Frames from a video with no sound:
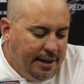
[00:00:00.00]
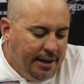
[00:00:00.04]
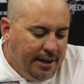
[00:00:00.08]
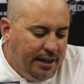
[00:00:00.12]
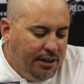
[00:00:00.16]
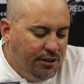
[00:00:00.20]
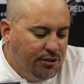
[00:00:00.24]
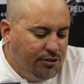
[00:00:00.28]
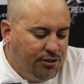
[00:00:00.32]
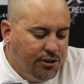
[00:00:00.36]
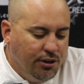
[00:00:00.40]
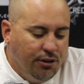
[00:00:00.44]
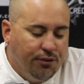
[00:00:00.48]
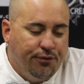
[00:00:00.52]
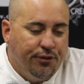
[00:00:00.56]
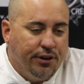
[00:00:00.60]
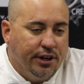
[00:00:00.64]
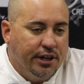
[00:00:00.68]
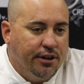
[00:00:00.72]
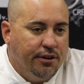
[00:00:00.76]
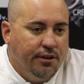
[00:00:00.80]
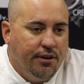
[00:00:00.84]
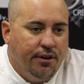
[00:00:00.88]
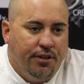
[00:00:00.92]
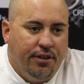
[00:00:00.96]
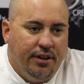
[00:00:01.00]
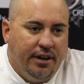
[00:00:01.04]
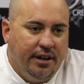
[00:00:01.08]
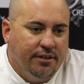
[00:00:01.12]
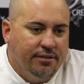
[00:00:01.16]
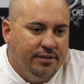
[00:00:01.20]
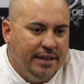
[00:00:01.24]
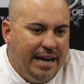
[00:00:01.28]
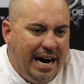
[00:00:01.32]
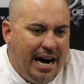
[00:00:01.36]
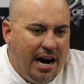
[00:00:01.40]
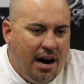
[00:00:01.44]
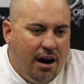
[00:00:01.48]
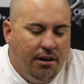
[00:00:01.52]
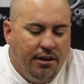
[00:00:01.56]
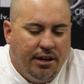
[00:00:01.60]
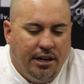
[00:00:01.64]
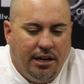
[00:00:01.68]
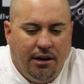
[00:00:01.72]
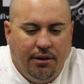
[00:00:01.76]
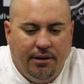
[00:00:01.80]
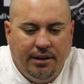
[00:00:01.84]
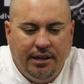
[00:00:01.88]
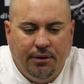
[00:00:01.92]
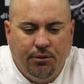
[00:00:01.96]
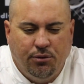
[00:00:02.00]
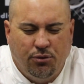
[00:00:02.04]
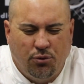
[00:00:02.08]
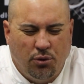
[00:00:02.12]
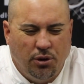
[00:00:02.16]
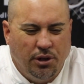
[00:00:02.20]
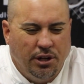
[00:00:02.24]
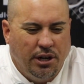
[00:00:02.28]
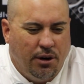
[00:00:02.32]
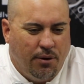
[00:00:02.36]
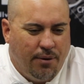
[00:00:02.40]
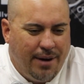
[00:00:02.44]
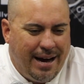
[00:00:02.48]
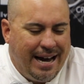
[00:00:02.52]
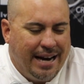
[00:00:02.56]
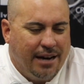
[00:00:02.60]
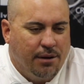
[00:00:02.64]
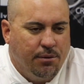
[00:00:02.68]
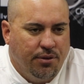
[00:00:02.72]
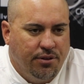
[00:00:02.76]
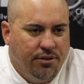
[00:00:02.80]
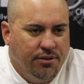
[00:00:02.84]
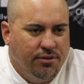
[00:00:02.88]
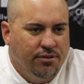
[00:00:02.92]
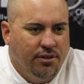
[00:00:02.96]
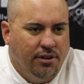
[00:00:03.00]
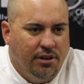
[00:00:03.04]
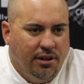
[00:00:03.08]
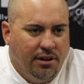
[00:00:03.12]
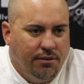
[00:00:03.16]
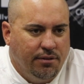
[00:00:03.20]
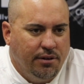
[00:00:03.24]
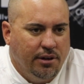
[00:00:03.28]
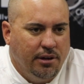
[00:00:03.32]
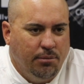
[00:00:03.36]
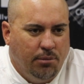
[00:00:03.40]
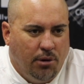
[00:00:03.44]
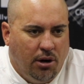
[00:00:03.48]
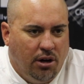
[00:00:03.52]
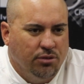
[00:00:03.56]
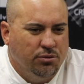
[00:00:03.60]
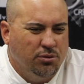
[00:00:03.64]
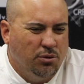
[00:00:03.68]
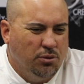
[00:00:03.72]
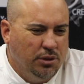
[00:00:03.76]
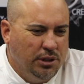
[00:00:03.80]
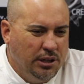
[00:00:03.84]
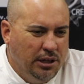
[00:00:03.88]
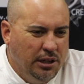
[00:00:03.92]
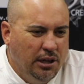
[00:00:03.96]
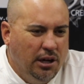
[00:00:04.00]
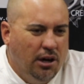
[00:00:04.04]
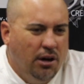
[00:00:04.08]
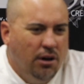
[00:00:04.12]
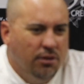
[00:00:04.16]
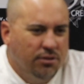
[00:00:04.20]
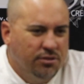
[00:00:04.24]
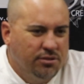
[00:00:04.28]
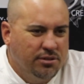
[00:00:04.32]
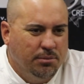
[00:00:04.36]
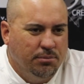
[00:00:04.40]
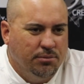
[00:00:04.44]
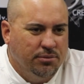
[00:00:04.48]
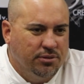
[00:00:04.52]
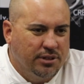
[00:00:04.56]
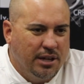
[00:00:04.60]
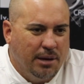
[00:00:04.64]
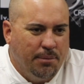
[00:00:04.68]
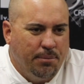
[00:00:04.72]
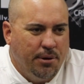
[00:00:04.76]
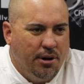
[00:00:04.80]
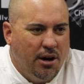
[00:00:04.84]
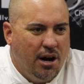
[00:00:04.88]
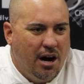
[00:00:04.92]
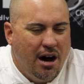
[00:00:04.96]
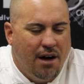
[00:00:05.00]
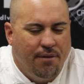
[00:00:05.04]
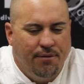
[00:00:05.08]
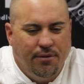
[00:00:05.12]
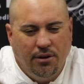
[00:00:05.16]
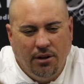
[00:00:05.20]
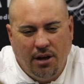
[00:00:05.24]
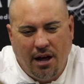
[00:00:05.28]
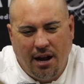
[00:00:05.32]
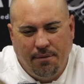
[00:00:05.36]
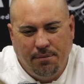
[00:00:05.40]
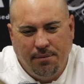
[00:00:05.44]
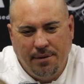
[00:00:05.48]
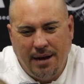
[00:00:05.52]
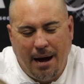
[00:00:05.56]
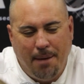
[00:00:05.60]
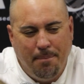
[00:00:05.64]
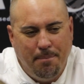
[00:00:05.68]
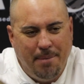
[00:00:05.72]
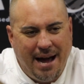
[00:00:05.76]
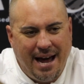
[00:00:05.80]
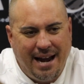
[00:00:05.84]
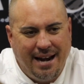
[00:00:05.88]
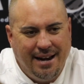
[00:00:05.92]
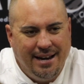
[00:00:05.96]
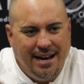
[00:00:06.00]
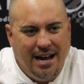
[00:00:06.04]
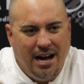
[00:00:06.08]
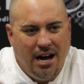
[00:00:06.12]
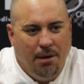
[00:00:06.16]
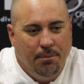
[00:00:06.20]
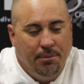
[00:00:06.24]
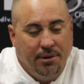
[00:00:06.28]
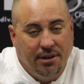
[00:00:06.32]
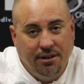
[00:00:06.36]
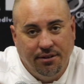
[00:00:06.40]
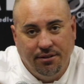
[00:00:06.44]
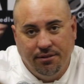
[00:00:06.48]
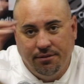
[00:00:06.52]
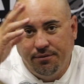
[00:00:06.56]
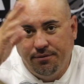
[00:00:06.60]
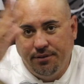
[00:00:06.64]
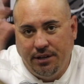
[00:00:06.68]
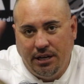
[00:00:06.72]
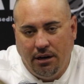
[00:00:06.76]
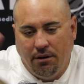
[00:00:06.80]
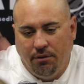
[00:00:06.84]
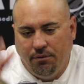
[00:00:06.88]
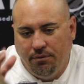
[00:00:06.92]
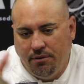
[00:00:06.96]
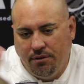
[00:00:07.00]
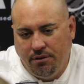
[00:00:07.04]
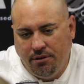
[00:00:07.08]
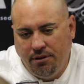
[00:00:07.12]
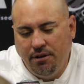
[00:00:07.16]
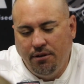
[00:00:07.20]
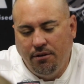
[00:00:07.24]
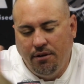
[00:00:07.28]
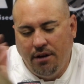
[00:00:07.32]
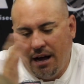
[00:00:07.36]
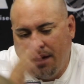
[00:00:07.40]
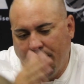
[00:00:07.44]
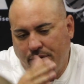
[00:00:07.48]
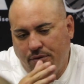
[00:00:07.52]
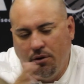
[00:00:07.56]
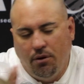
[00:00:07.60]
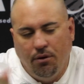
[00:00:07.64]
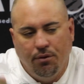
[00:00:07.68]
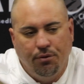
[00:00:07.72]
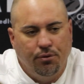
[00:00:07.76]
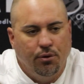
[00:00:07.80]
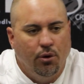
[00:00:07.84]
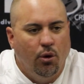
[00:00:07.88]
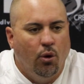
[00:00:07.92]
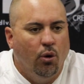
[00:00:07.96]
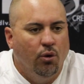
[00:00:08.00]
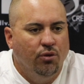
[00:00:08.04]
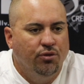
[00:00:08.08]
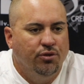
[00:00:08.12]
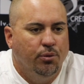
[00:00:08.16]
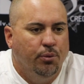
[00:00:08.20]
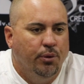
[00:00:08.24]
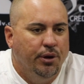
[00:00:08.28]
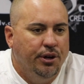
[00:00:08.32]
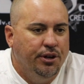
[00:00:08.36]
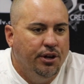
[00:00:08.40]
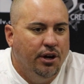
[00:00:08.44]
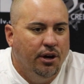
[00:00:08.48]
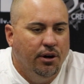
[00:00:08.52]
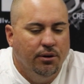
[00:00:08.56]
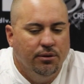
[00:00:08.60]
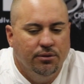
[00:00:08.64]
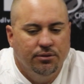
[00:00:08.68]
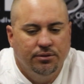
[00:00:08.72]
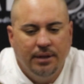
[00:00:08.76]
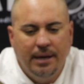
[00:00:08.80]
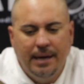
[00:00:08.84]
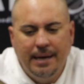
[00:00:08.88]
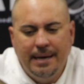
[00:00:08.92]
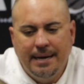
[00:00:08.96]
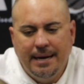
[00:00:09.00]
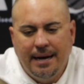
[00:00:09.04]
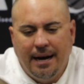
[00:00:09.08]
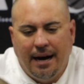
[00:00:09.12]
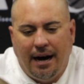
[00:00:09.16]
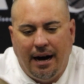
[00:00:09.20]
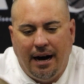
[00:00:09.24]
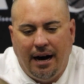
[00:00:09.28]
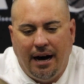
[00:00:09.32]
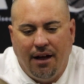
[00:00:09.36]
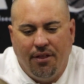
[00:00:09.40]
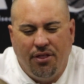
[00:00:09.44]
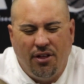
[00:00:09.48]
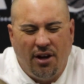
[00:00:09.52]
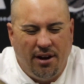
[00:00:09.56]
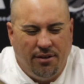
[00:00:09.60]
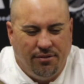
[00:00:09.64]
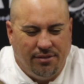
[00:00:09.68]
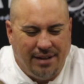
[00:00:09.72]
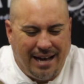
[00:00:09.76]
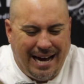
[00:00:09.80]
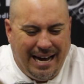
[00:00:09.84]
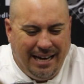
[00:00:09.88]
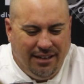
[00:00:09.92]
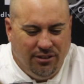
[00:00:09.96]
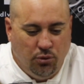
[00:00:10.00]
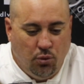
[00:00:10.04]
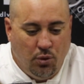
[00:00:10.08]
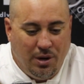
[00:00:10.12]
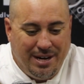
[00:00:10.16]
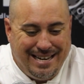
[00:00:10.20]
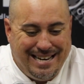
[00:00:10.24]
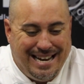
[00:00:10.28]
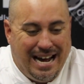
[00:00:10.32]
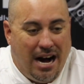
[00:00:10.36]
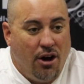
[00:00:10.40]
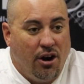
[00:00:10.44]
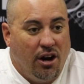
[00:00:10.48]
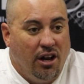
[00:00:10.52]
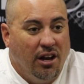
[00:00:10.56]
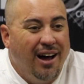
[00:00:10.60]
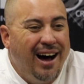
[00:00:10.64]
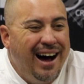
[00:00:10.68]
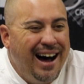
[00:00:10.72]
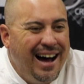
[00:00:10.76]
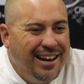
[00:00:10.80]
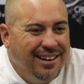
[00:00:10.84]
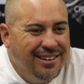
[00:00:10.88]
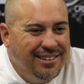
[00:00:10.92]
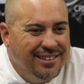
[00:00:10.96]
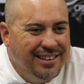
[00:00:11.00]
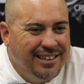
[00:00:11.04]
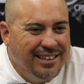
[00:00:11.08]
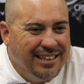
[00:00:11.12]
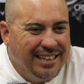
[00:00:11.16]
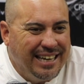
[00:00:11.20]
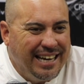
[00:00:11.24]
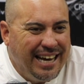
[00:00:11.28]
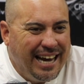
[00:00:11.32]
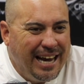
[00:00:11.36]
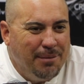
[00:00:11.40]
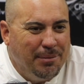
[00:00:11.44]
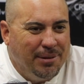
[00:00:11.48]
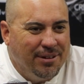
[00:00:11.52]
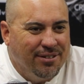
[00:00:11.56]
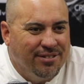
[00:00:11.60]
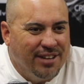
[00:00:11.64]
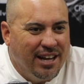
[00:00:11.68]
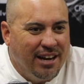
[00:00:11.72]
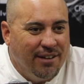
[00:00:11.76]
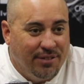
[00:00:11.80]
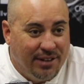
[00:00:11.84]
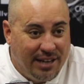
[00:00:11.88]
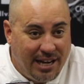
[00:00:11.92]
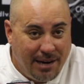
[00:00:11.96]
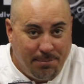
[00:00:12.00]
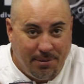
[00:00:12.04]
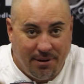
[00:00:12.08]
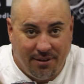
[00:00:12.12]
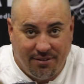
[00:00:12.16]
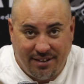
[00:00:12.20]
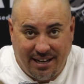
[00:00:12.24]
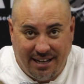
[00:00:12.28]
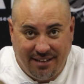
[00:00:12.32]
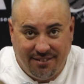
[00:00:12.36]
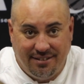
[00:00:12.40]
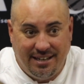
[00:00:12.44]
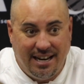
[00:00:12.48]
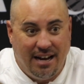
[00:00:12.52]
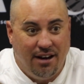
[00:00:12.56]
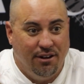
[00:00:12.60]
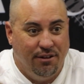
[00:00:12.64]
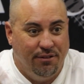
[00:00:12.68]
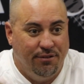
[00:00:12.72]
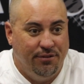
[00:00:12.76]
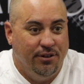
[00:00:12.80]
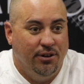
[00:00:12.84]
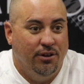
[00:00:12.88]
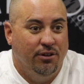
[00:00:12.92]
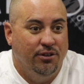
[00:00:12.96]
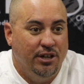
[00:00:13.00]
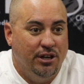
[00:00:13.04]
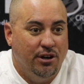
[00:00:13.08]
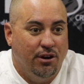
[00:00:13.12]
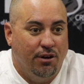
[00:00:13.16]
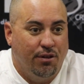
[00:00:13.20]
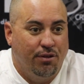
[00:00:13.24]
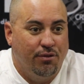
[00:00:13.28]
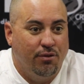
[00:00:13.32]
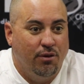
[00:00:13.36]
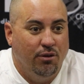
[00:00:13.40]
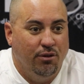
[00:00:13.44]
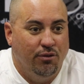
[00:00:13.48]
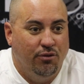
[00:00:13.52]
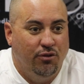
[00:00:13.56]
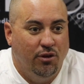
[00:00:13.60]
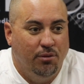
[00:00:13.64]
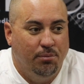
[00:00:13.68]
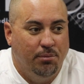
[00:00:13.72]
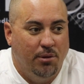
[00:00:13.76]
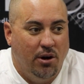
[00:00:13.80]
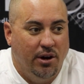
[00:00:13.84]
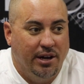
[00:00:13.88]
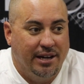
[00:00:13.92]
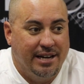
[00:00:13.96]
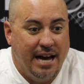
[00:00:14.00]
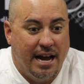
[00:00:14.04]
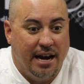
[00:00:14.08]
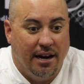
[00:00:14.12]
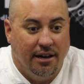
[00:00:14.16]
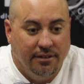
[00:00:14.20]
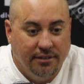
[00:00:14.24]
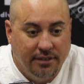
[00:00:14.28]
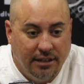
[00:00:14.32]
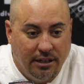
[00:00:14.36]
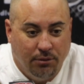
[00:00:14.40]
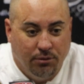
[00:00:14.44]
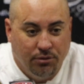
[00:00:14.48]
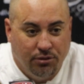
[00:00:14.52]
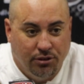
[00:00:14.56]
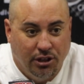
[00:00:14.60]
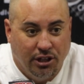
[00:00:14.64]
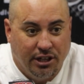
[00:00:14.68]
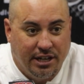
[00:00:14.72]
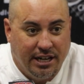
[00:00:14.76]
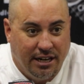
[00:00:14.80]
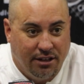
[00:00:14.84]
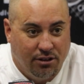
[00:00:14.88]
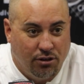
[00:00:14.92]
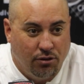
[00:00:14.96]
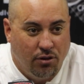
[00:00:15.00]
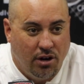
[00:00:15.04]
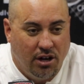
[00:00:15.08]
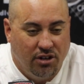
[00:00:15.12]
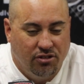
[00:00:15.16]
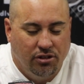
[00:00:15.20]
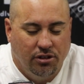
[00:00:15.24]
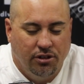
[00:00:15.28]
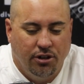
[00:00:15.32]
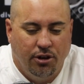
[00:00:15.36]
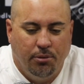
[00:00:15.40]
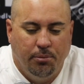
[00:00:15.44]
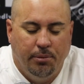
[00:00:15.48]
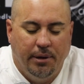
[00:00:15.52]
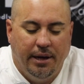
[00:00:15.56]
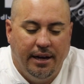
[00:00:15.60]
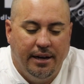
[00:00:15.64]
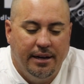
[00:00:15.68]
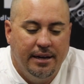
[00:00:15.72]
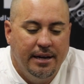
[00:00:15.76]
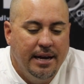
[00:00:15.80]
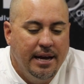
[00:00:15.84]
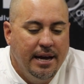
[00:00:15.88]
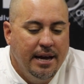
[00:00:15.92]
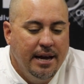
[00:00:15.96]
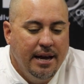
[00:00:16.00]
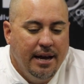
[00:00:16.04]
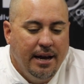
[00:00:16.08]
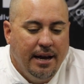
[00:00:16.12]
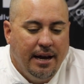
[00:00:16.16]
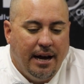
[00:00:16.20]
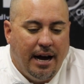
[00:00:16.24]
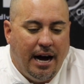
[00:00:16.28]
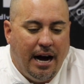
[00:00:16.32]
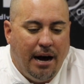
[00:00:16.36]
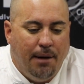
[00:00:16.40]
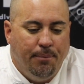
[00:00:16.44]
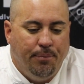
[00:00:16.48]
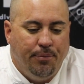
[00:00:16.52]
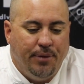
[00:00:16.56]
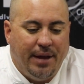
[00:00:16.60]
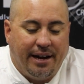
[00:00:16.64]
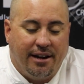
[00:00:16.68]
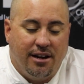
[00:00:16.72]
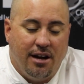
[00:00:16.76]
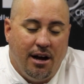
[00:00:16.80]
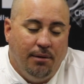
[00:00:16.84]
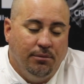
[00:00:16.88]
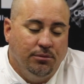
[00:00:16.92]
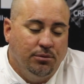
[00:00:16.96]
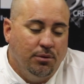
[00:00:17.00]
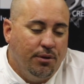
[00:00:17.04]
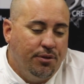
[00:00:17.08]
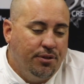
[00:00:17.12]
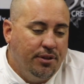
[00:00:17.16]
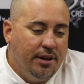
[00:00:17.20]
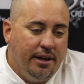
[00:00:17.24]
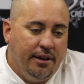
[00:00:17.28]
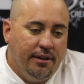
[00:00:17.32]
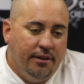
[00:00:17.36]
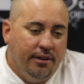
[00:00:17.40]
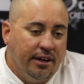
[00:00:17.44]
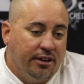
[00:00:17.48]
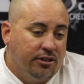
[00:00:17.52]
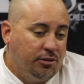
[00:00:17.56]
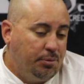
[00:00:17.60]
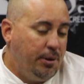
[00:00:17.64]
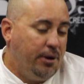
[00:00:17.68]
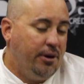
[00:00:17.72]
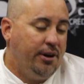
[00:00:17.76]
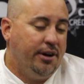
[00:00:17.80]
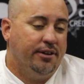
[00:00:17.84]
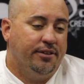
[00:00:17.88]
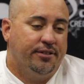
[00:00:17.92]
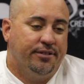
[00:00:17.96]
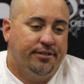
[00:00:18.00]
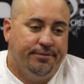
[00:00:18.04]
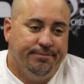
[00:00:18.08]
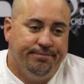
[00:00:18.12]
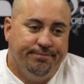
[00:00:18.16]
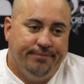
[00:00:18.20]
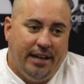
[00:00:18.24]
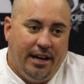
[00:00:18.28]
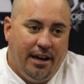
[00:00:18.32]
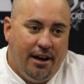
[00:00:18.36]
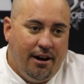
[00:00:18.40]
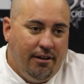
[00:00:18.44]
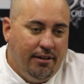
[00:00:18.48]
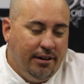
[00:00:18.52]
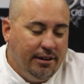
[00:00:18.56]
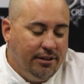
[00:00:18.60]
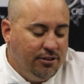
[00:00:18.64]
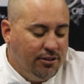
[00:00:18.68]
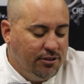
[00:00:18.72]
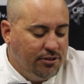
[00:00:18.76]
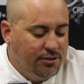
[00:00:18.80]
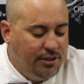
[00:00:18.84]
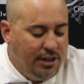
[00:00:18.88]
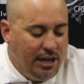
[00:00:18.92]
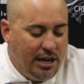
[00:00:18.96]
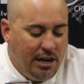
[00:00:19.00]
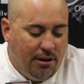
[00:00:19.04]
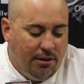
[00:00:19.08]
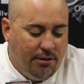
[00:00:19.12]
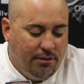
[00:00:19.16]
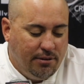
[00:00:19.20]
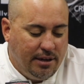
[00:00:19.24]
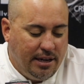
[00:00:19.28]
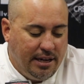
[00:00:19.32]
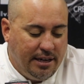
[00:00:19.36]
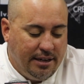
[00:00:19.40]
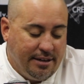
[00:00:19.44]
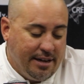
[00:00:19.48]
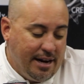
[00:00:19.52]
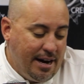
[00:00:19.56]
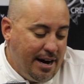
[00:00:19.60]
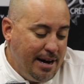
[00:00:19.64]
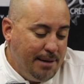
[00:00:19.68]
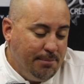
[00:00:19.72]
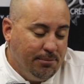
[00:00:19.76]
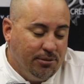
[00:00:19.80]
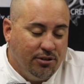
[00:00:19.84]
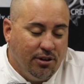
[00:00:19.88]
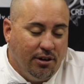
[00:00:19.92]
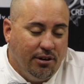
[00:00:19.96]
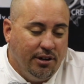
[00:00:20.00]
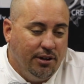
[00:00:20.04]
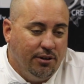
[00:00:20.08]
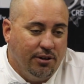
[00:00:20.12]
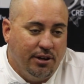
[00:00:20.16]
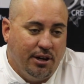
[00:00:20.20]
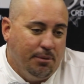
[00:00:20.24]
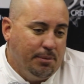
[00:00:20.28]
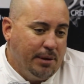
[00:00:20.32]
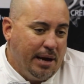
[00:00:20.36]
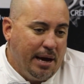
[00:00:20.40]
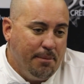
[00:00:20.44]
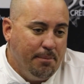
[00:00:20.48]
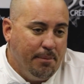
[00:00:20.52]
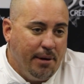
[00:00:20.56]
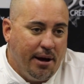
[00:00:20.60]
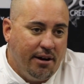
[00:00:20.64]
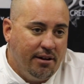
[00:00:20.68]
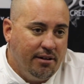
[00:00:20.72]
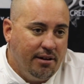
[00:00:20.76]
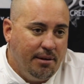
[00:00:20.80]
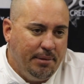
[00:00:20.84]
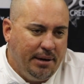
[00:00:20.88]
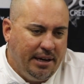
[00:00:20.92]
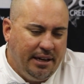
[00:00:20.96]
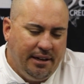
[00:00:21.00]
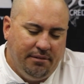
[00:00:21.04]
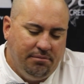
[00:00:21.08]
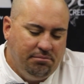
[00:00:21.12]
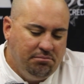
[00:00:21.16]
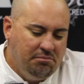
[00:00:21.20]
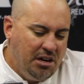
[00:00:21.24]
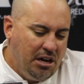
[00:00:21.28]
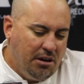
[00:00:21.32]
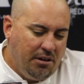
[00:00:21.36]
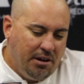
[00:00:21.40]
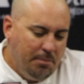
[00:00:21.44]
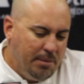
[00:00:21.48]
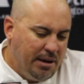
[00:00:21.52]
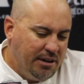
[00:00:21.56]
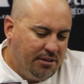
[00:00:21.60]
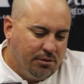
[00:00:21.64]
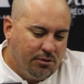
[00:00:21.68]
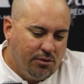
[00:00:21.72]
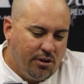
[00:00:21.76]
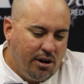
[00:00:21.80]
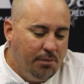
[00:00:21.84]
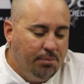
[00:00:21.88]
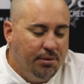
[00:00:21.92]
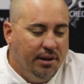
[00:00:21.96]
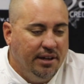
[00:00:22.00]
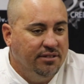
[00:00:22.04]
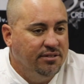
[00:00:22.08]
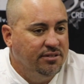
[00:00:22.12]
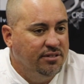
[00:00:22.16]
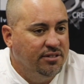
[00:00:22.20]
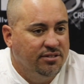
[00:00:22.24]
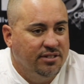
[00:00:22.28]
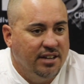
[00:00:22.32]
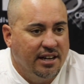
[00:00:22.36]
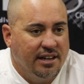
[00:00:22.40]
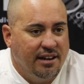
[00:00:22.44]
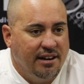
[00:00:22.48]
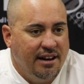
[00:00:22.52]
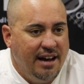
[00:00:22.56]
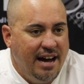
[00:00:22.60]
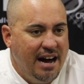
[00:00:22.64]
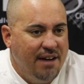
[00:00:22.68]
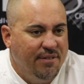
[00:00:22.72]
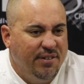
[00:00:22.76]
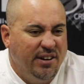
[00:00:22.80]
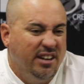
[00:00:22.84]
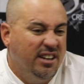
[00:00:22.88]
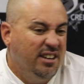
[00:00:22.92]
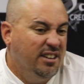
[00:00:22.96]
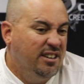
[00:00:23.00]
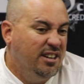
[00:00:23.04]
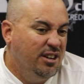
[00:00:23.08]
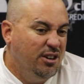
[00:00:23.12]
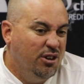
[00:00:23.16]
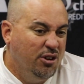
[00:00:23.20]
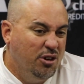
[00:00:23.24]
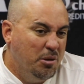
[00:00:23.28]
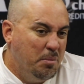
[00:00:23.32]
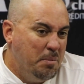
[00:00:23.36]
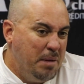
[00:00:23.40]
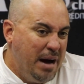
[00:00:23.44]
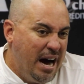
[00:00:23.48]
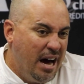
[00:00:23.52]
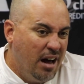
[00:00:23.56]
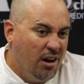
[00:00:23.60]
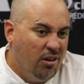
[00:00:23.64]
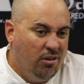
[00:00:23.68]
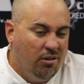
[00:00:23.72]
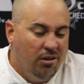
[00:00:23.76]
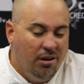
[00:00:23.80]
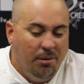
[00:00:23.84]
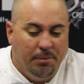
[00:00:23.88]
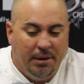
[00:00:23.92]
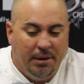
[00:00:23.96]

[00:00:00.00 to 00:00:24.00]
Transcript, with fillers: he's still figuring things out. You know, he was really erratic with his delivery. Balls were really low, some skipping off, and a lot of them got batted down because of, you know, not throwing through holes and windows. Uh, I thought his eyes went down a lot in the game instead of keeping his eyes down the field, you know, to throw the football. He kind of, you know, was looking at the rush a little bit. Um, that comes with experience, you know, and just, you know, in time. So he'll keep getting better. I mean, he, you know, he made some great plays in the second half. He continued to battle. I